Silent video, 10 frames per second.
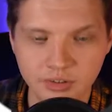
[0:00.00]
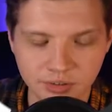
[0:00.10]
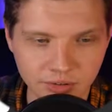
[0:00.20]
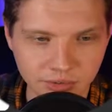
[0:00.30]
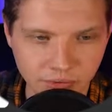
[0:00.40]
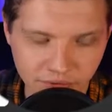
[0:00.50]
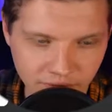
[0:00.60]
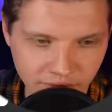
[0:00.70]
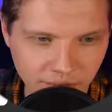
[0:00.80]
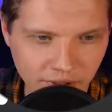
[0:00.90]
that you
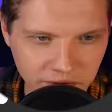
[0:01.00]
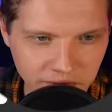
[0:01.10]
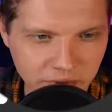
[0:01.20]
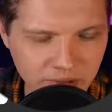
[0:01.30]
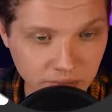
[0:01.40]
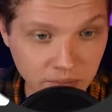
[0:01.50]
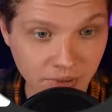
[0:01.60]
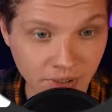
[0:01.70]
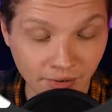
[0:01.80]
see on my screen will be